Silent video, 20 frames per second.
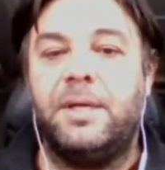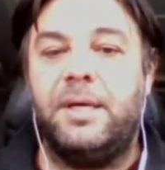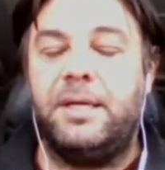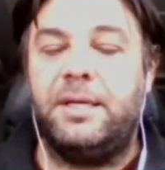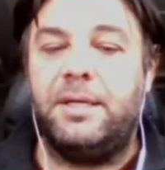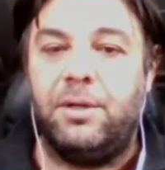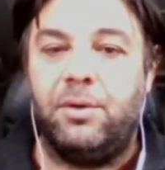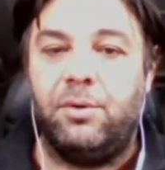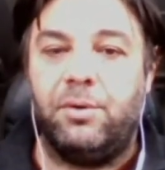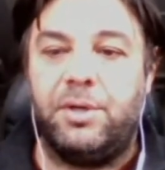
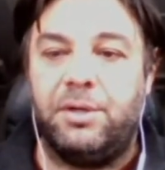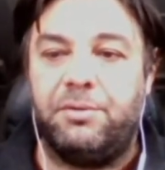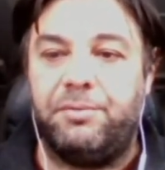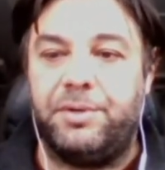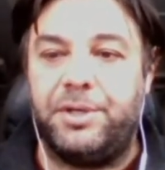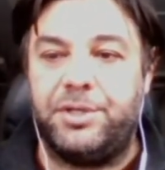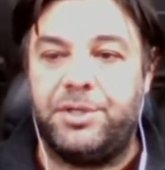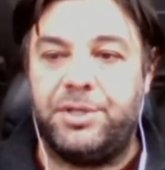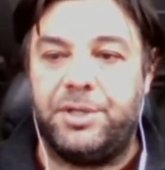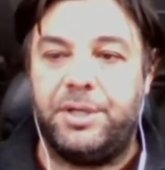in a local
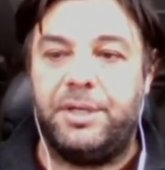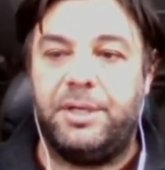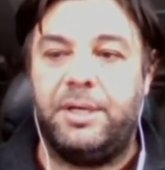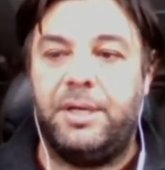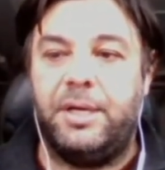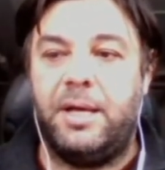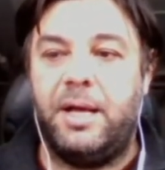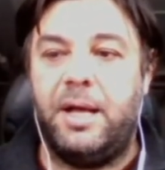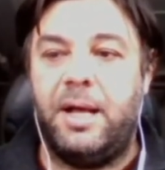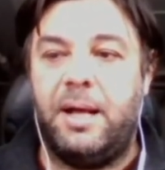region,
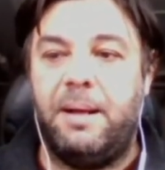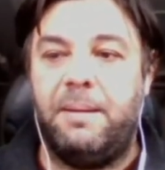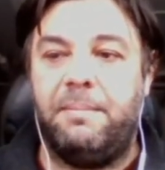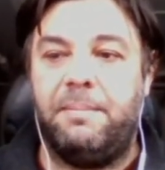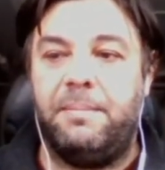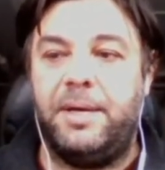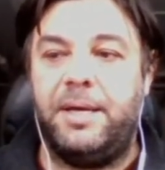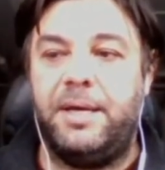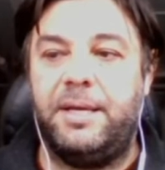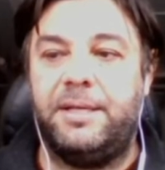
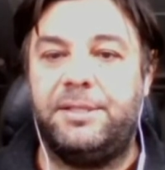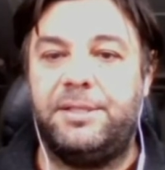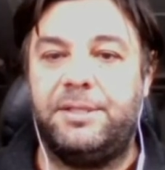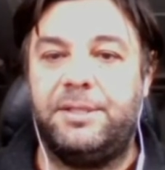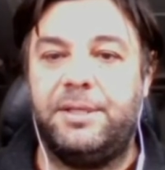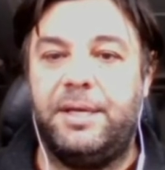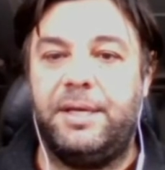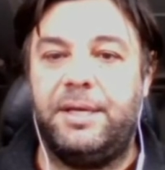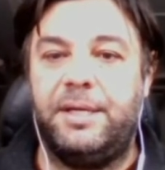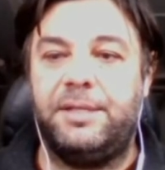it
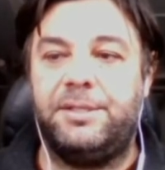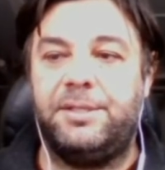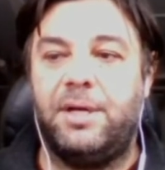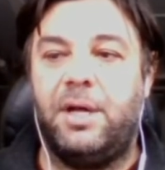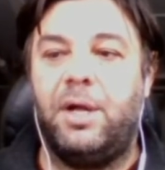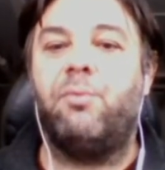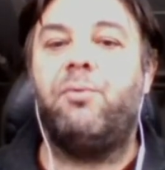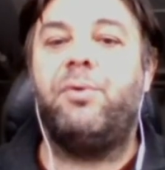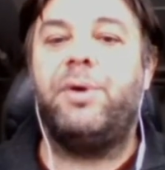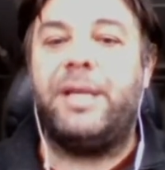is
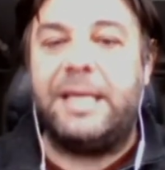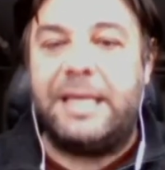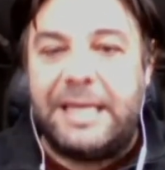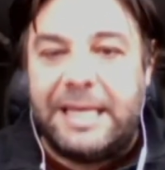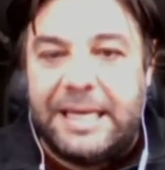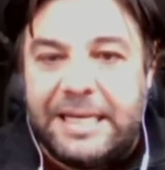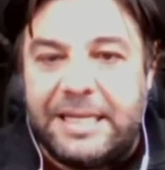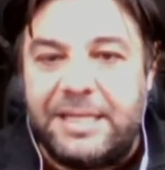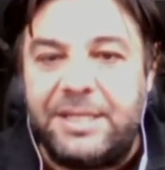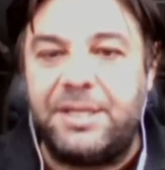already
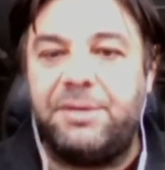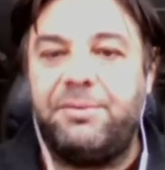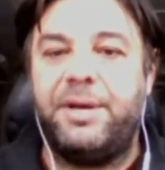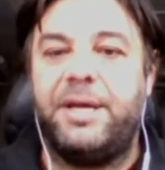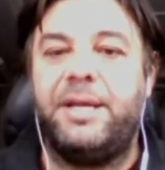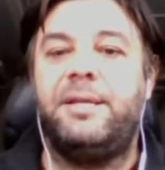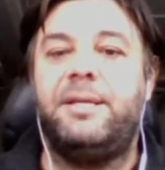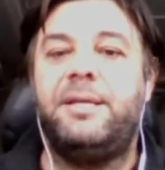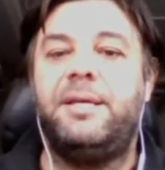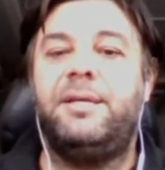
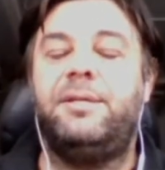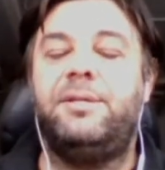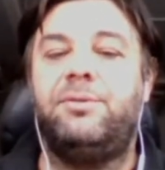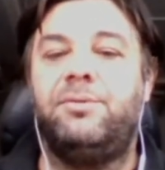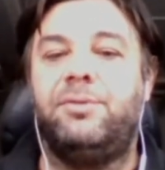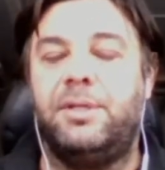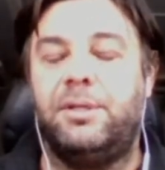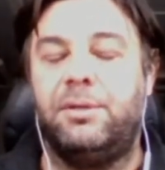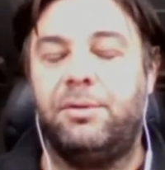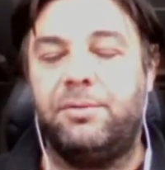integrated
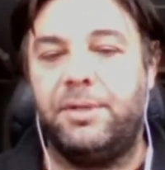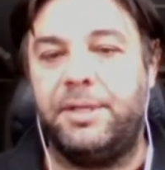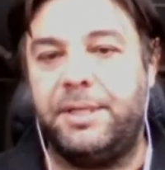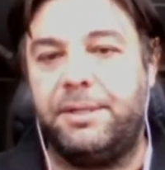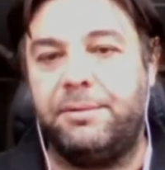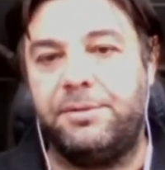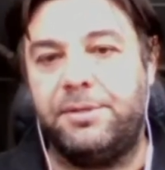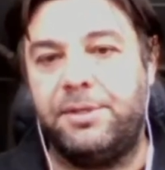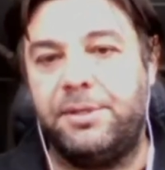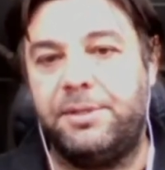into the local
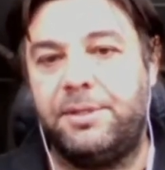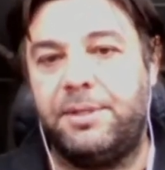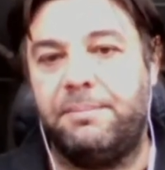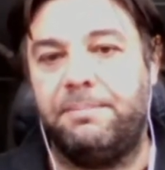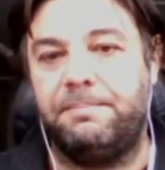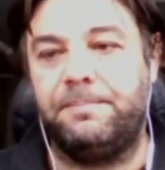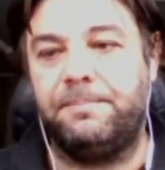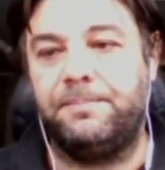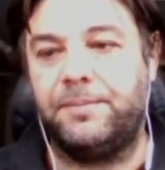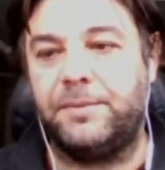
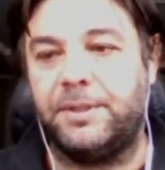ecosystem.